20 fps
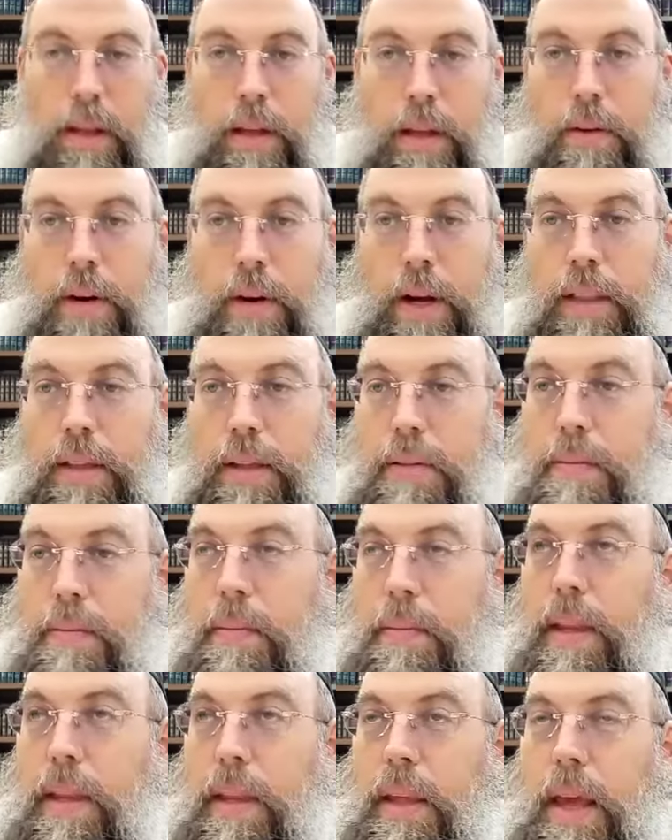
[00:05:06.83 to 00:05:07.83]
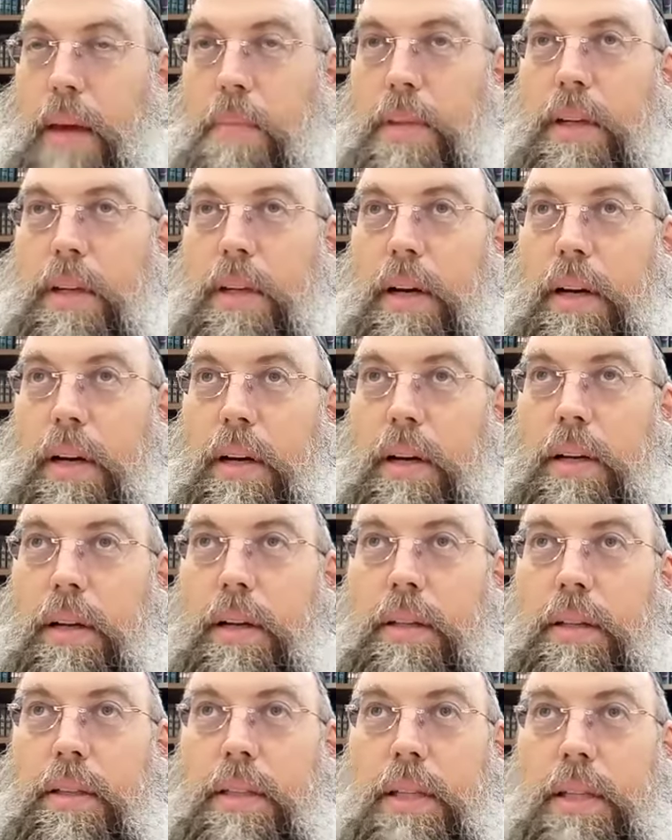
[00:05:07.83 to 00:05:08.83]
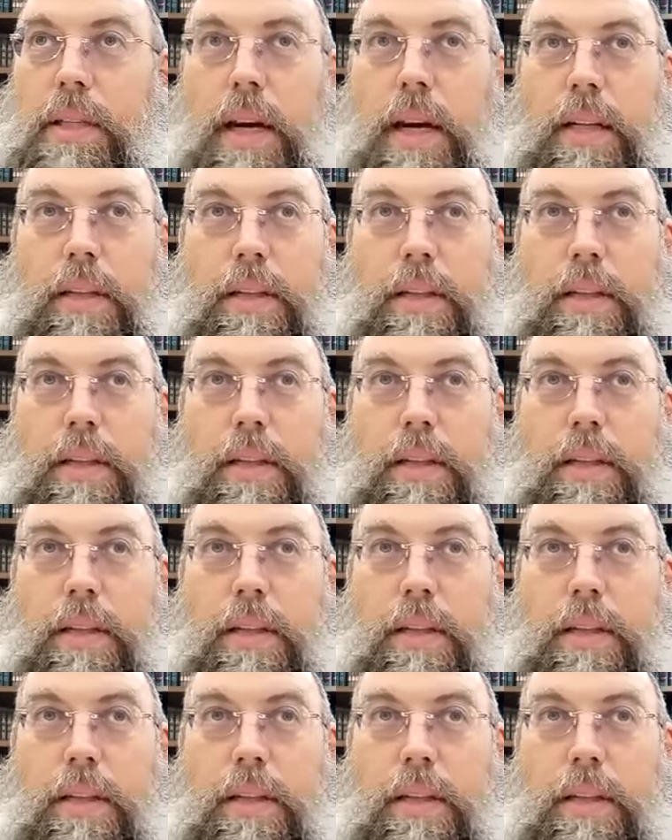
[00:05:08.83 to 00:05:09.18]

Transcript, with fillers: You're right. Came into, inside